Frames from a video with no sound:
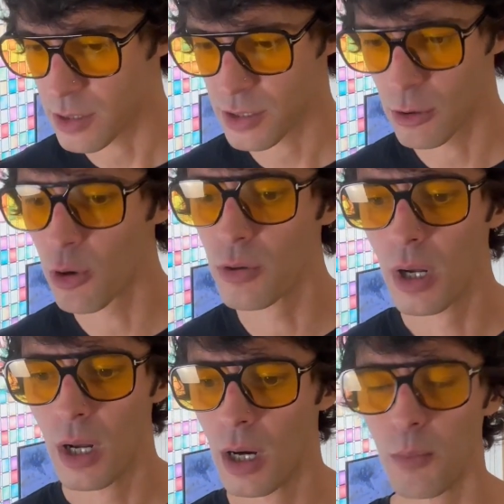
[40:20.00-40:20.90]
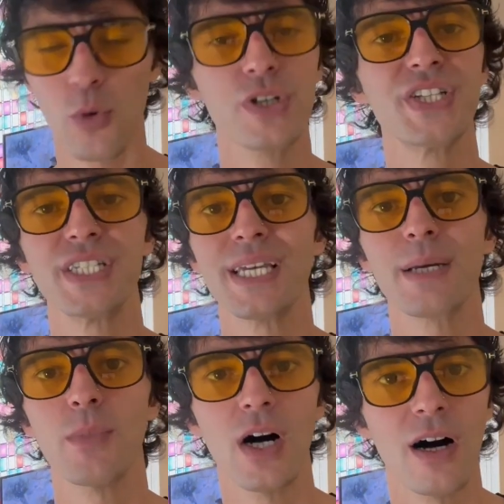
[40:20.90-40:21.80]
there's no more
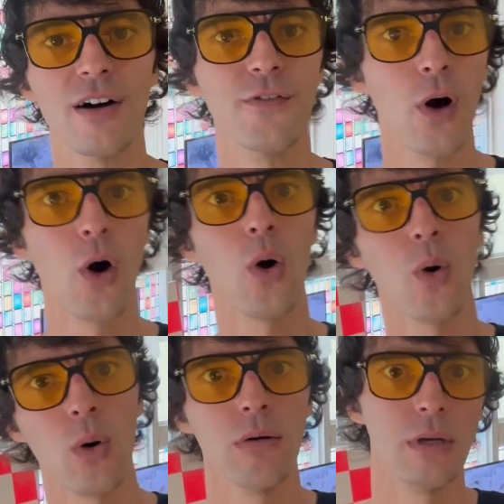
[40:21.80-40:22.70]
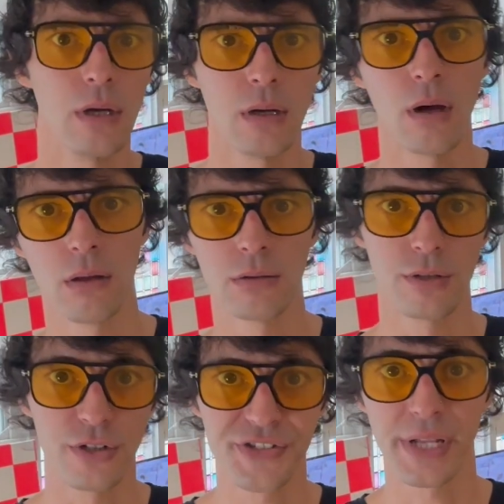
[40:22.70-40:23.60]
stigma of, oh yeah,
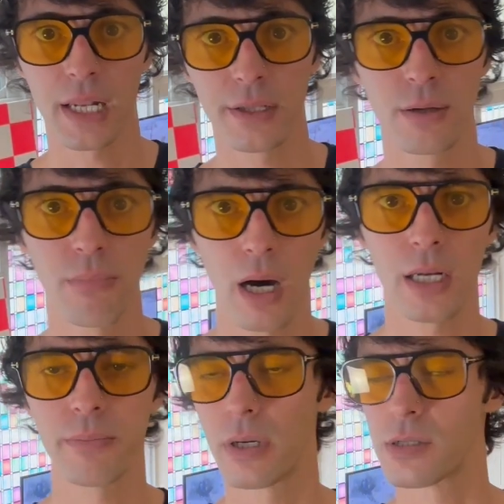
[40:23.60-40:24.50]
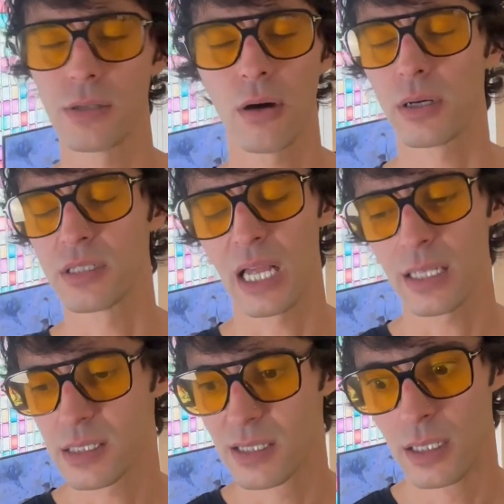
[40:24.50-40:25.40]
they're selling their body parts. No, because
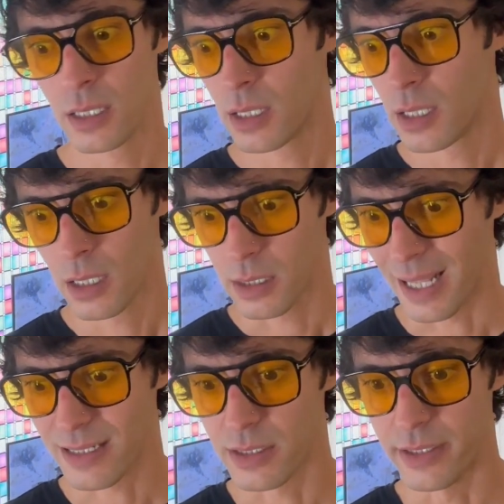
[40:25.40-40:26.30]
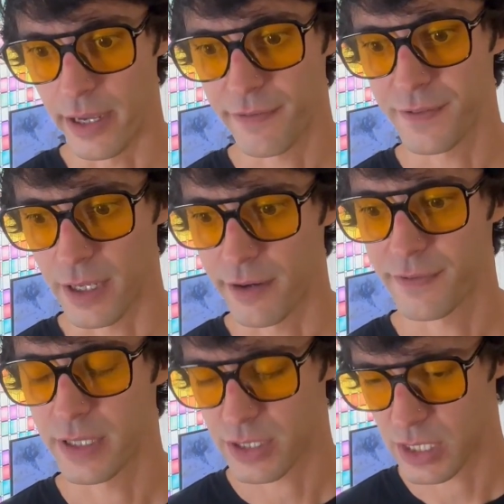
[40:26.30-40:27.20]
that's, that's diff diff.
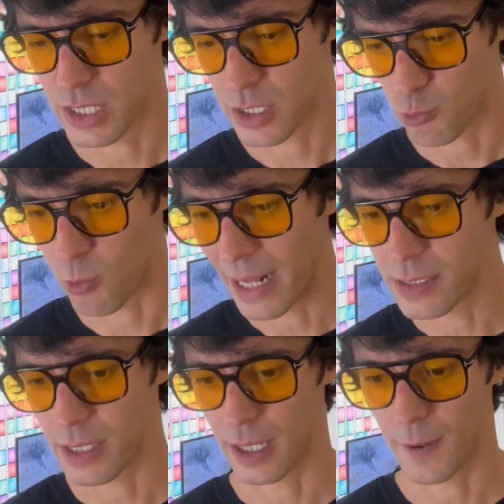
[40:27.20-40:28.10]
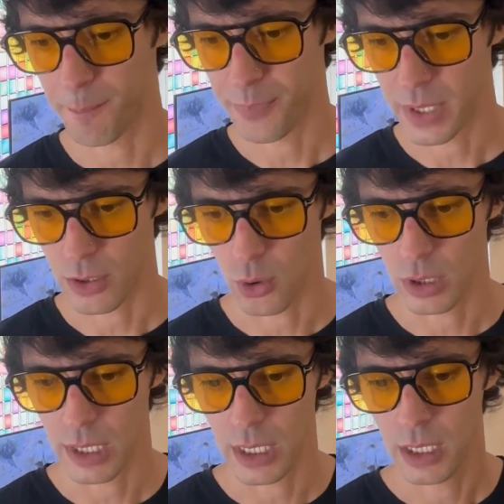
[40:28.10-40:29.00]
This is renting. You're
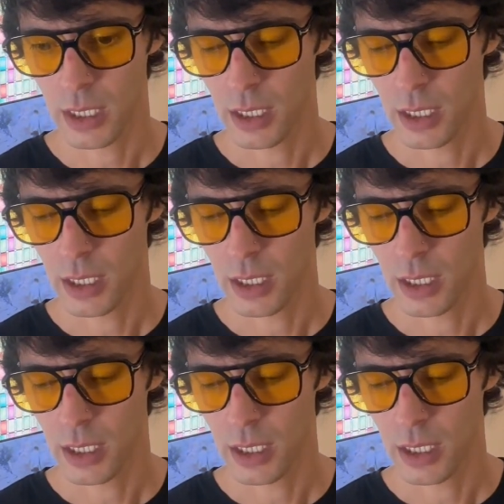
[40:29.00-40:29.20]
only,